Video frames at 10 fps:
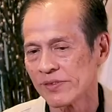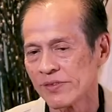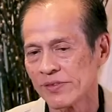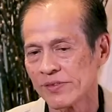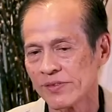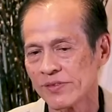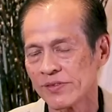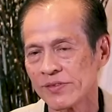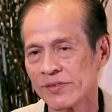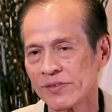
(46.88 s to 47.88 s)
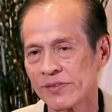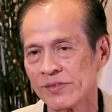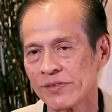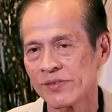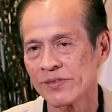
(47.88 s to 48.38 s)

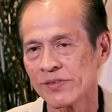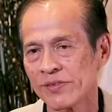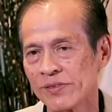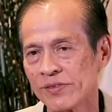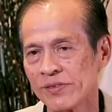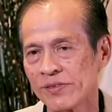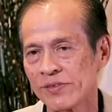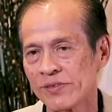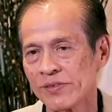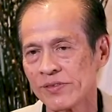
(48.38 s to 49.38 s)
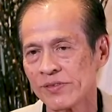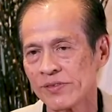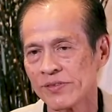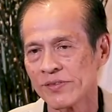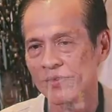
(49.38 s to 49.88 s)

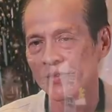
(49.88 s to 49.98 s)
(not speaking)